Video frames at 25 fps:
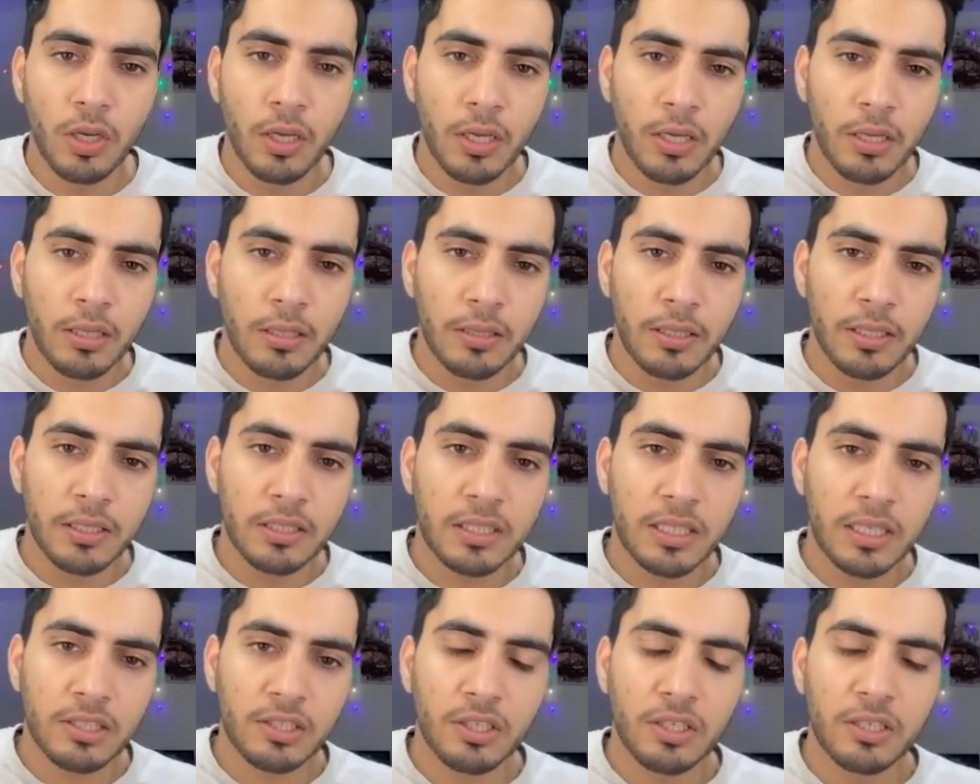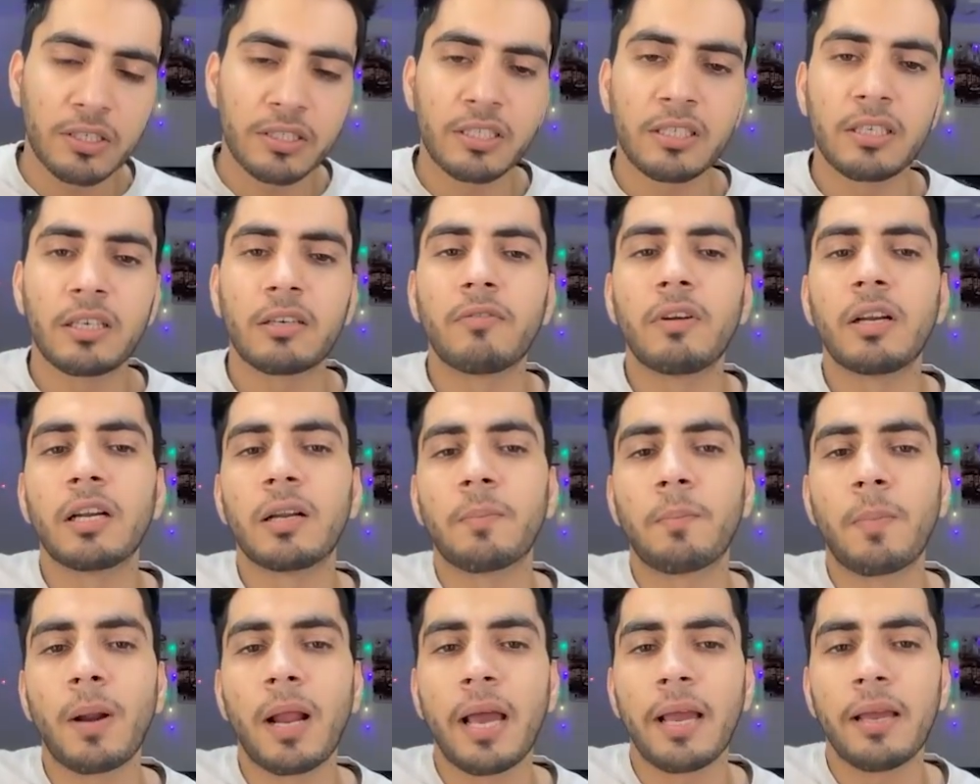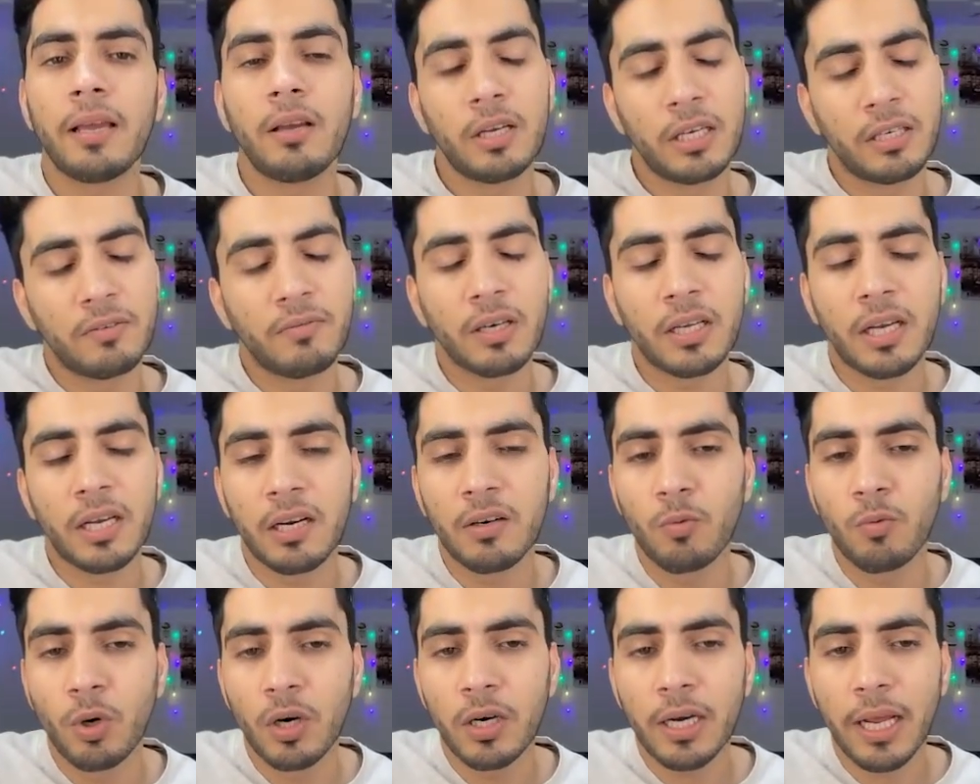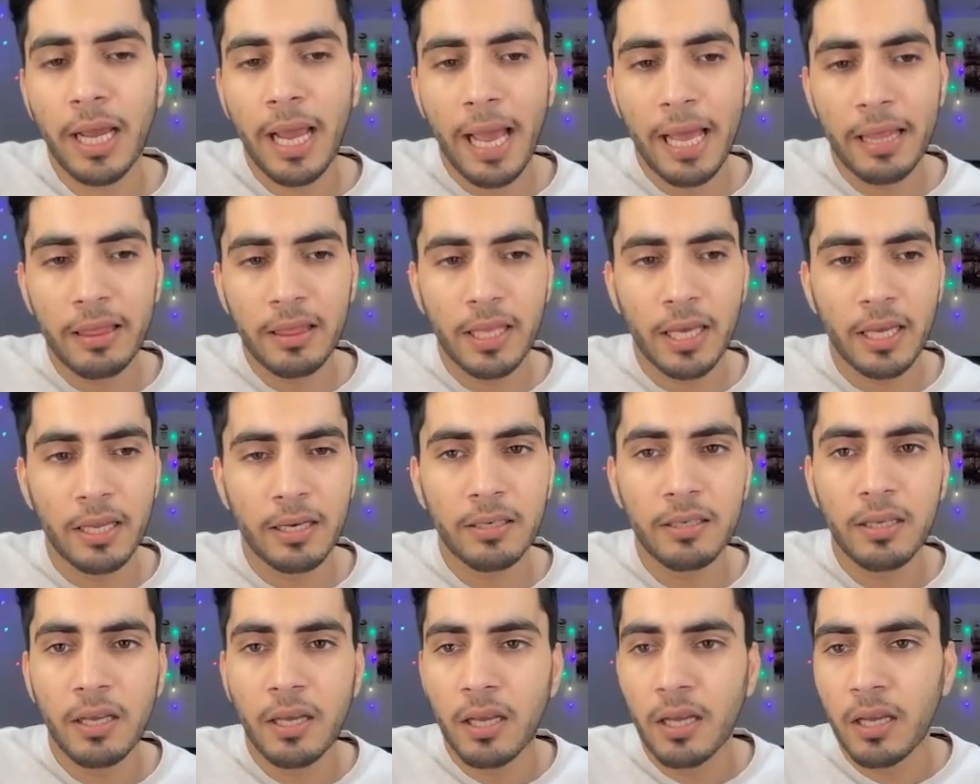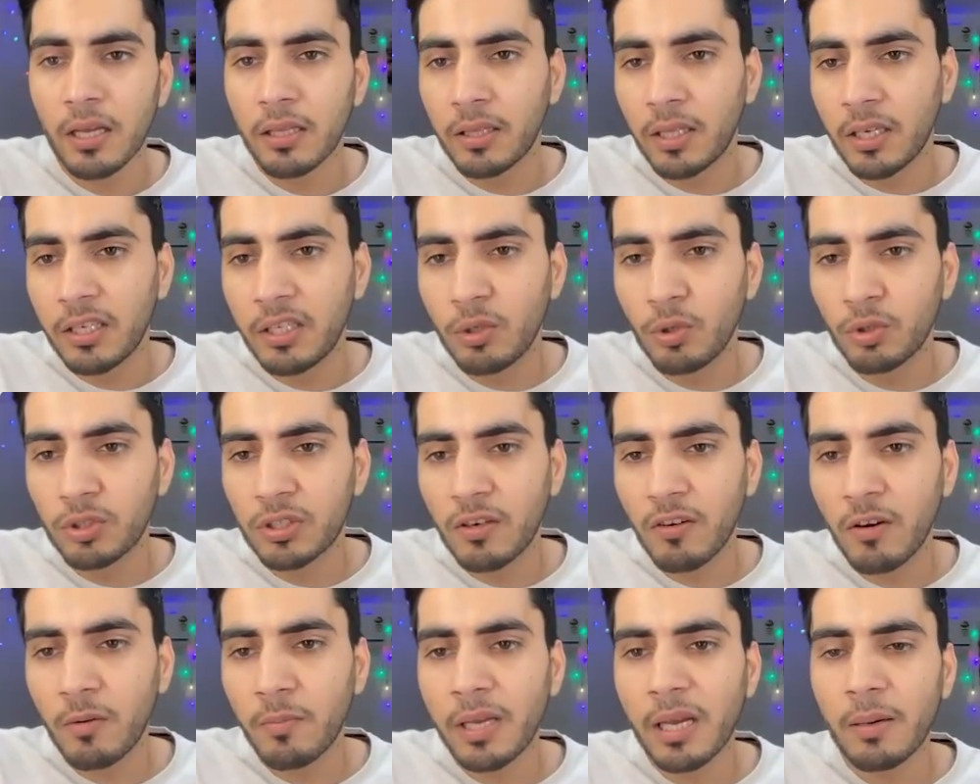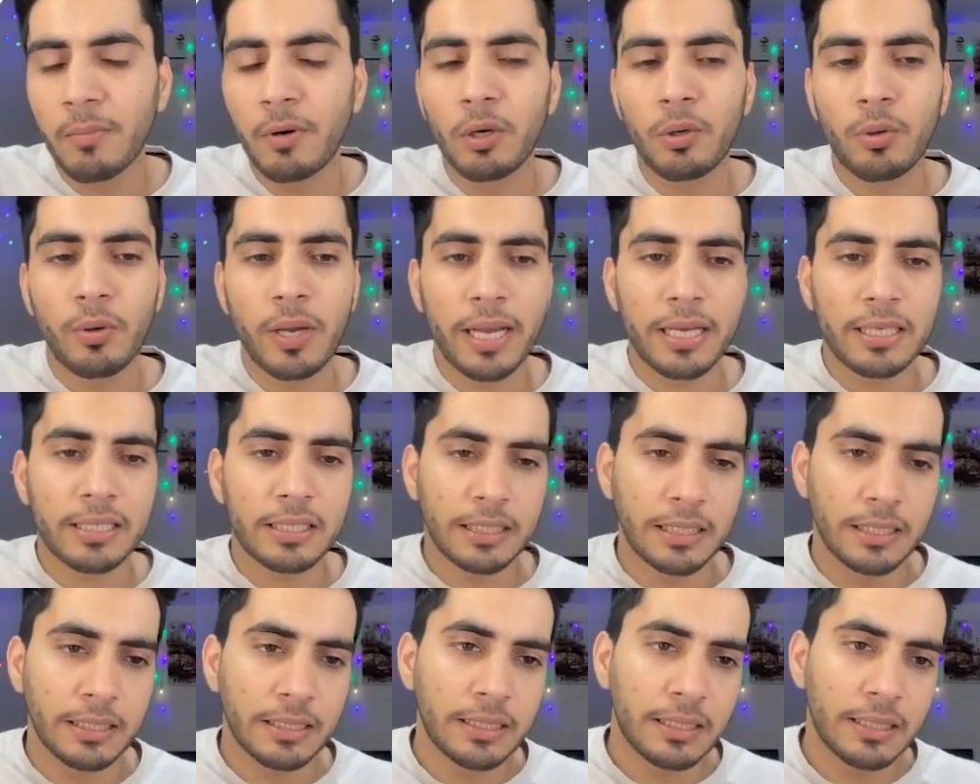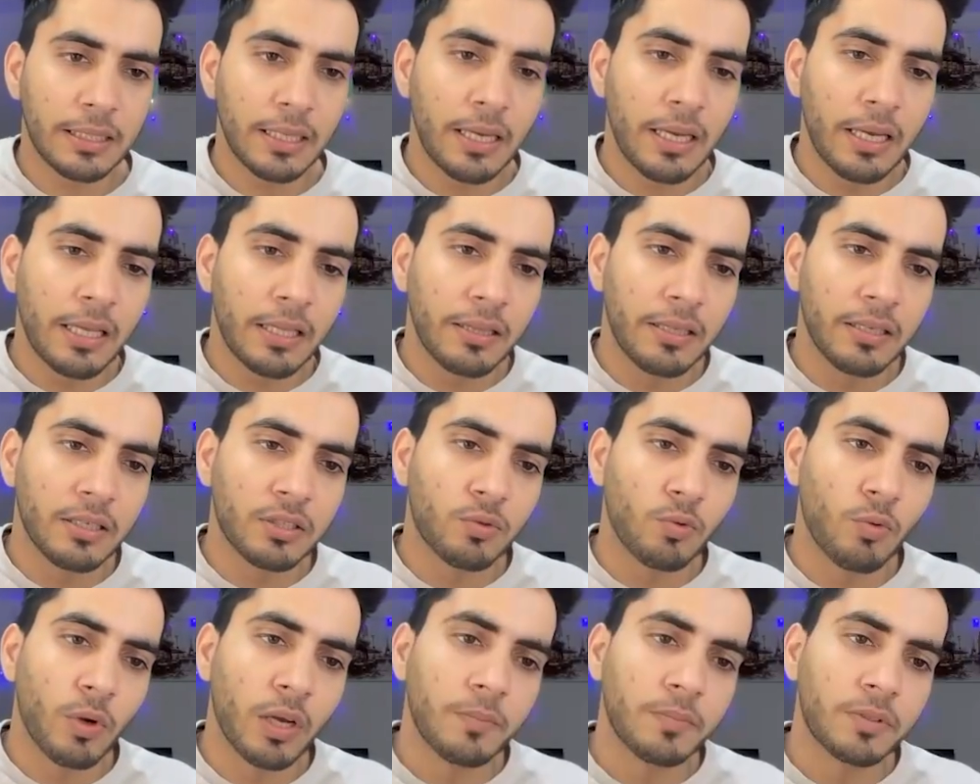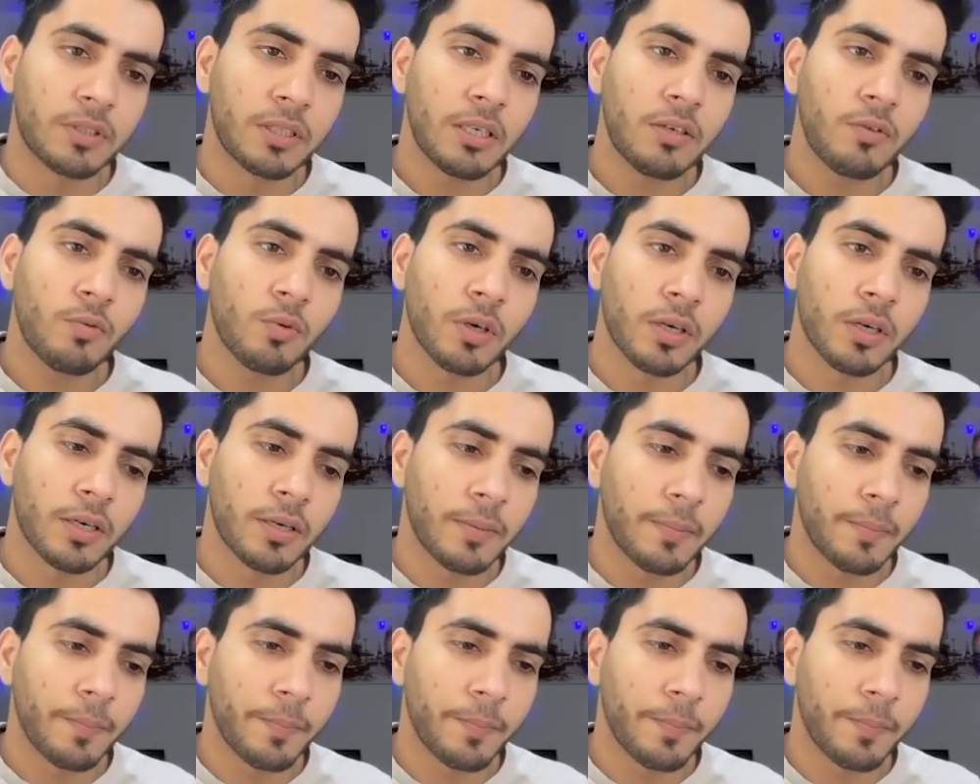this destination it will reply, it will convert, and then the user will be able to access this web server.